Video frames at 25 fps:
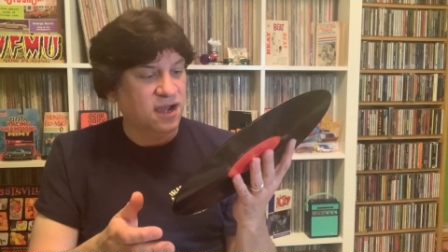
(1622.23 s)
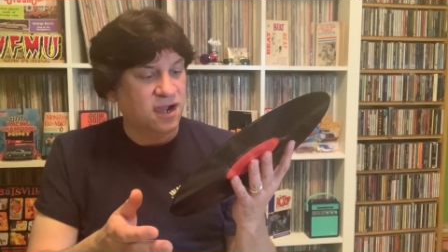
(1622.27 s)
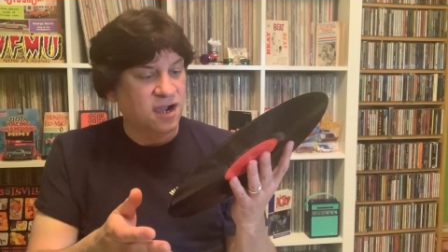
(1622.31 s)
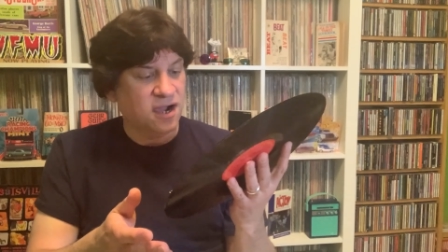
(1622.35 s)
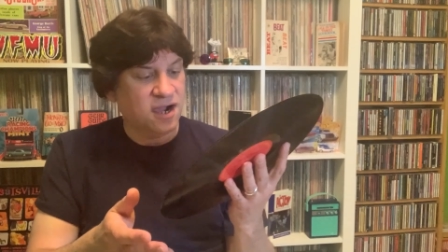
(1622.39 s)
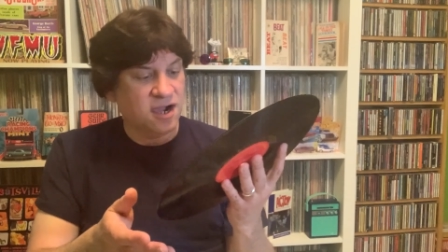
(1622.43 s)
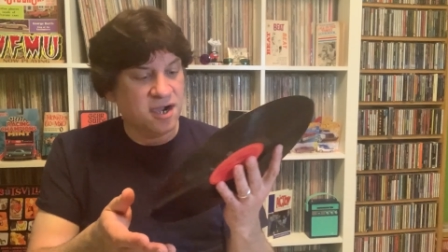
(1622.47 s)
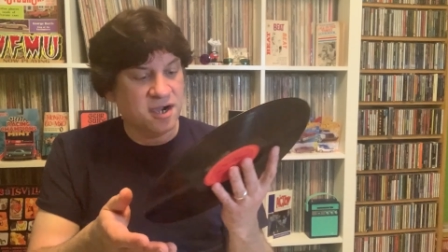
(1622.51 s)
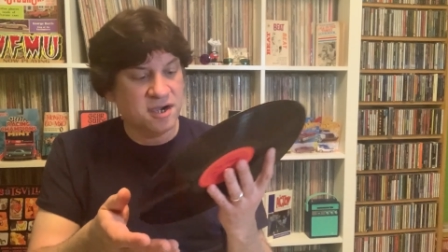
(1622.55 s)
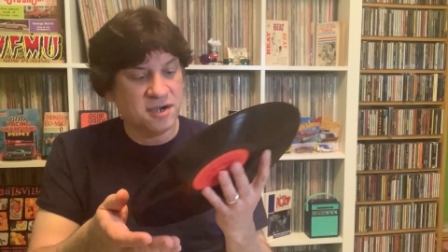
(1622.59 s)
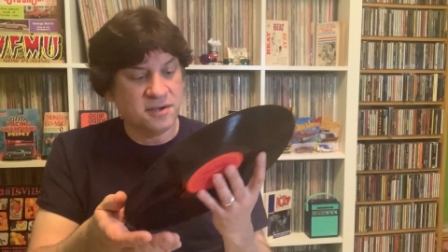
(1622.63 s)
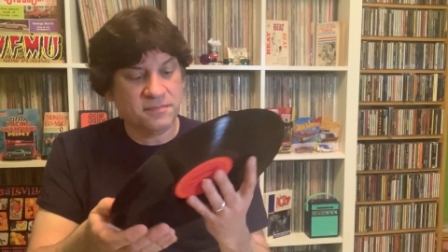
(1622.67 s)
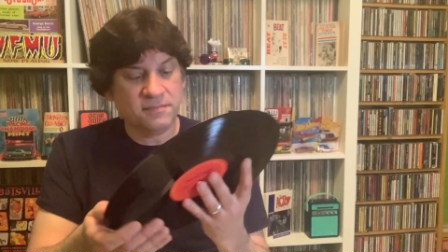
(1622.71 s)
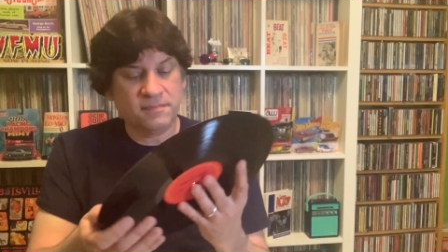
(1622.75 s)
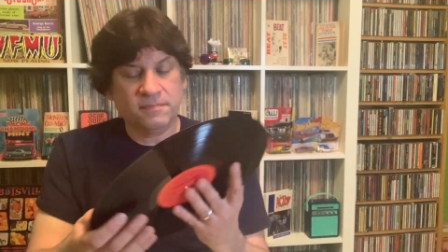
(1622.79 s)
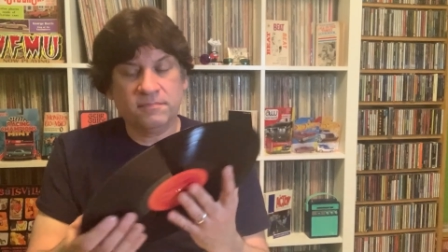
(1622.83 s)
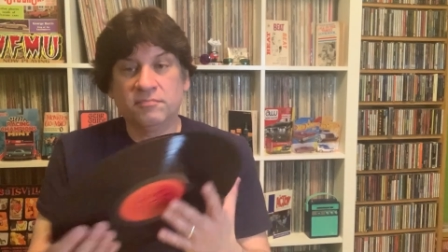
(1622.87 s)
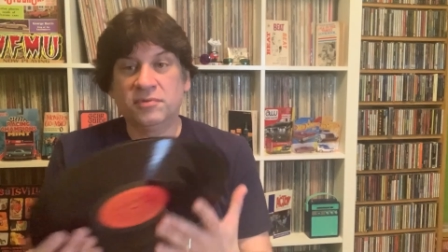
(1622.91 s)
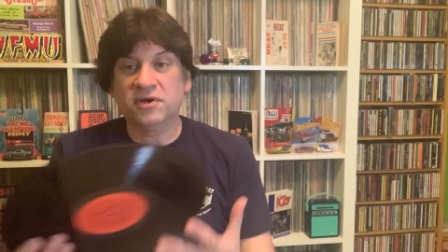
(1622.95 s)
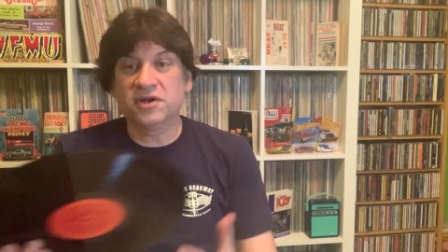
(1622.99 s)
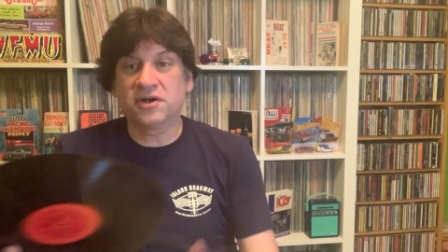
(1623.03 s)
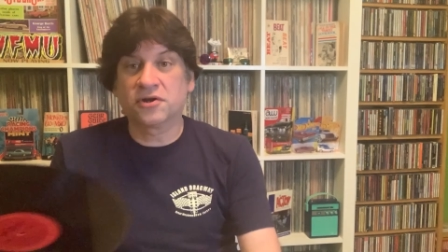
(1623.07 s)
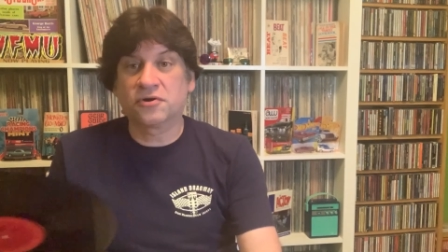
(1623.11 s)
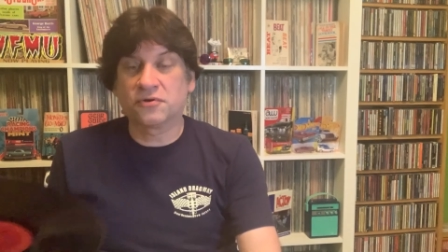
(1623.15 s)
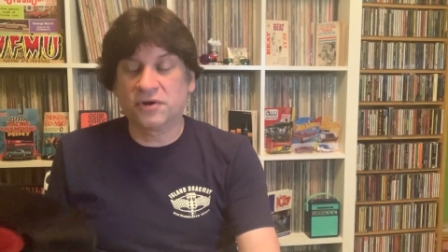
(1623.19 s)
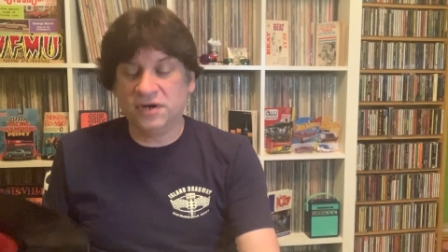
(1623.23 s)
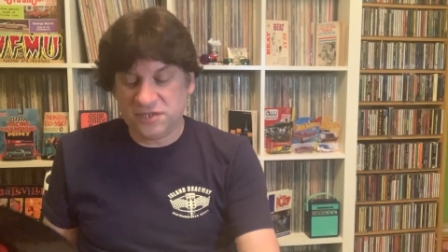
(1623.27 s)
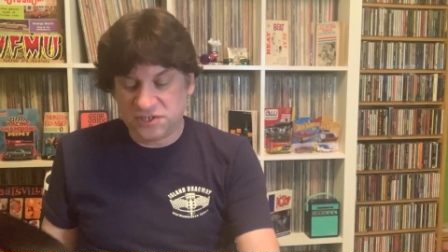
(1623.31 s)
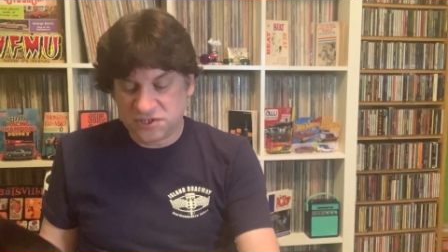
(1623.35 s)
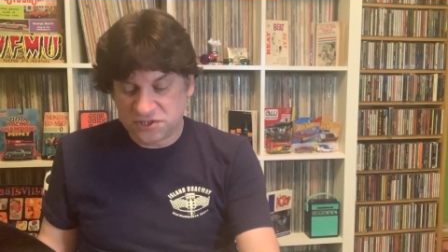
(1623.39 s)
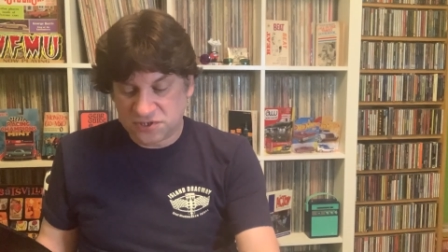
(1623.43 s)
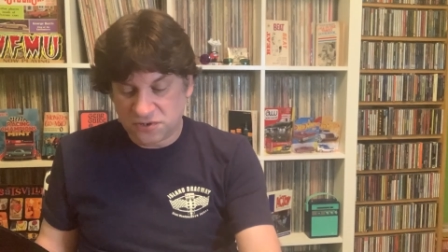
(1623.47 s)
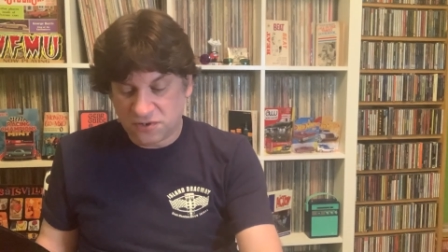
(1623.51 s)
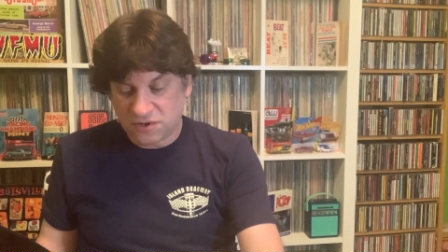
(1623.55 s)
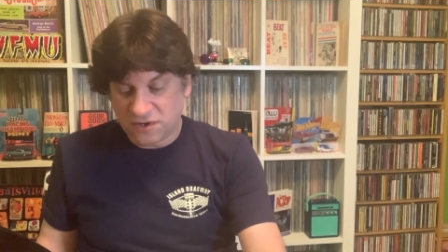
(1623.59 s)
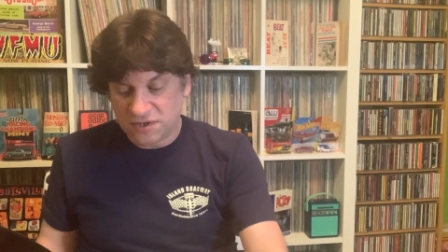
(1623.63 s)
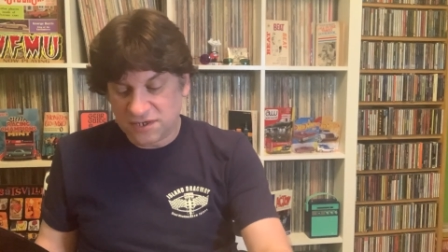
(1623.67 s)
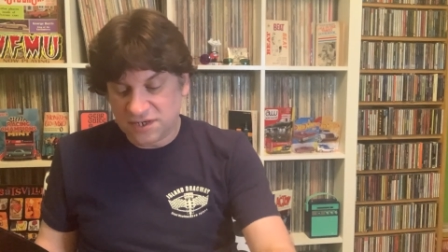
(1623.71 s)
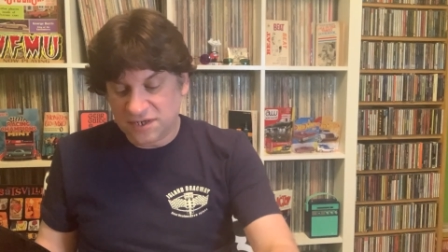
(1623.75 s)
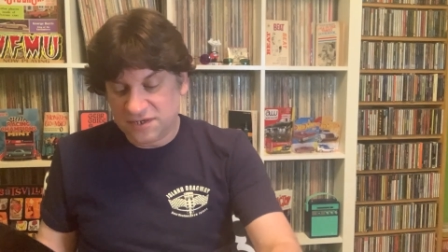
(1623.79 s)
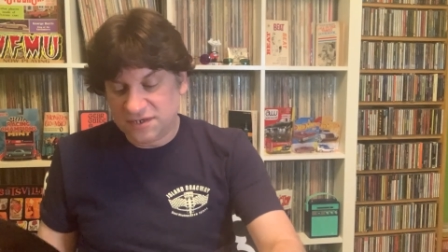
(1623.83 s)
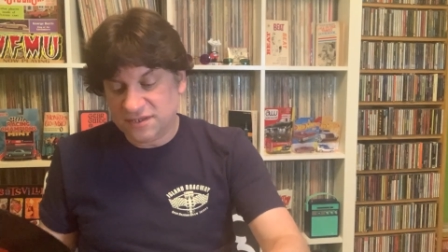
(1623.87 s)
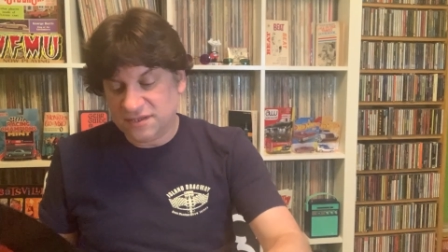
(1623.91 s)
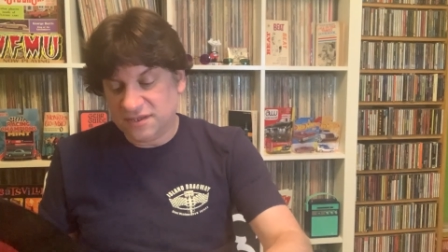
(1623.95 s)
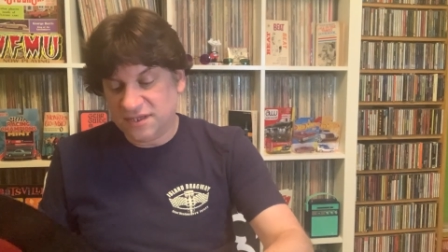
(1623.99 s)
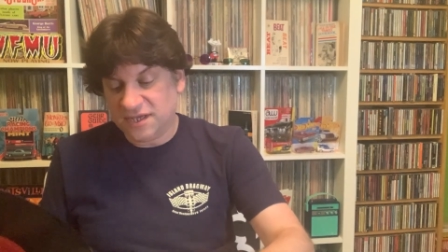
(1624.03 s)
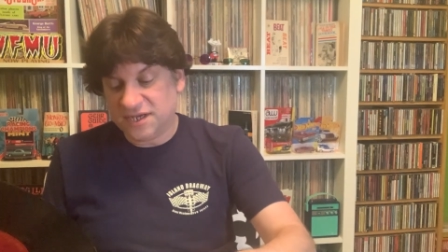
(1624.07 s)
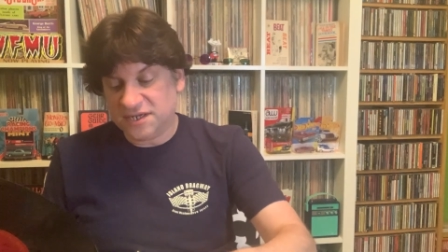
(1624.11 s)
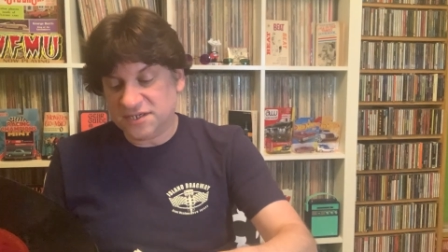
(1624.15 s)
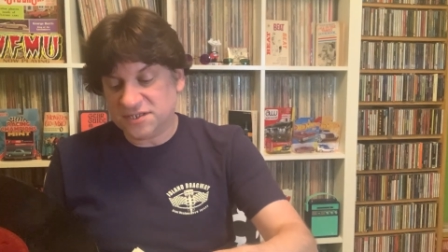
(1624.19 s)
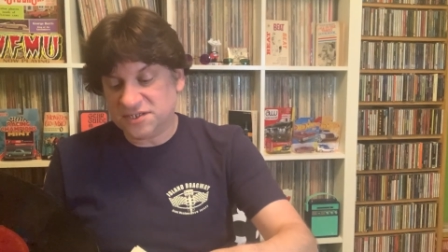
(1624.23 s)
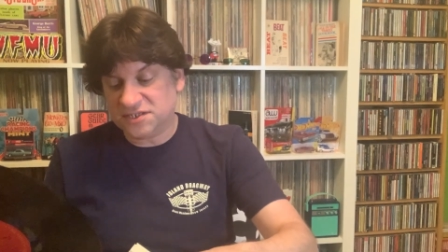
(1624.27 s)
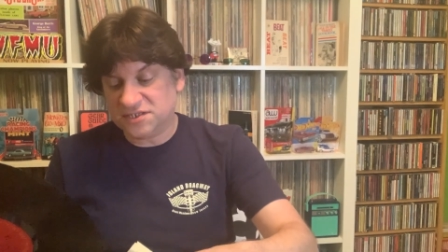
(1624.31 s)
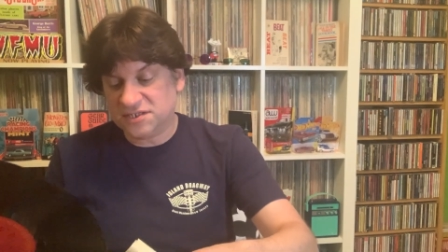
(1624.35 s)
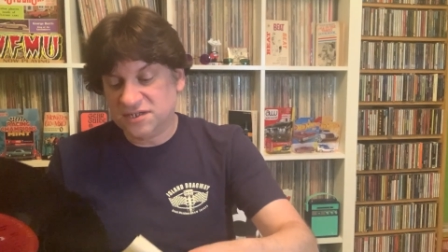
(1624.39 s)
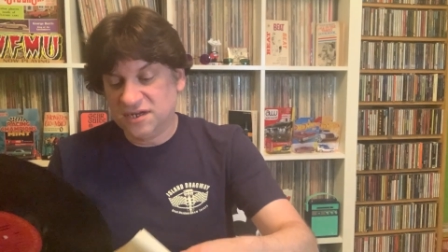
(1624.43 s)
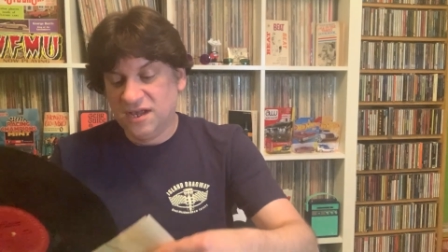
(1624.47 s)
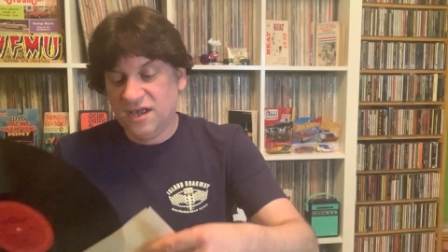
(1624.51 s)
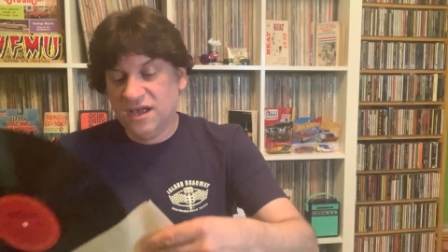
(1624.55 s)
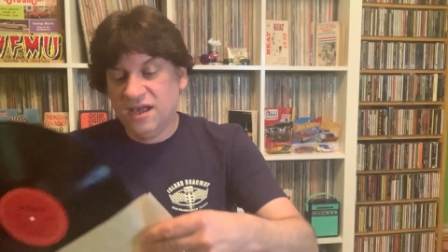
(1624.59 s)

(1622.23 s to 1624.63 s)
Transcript: Um, but a great song nonetheless.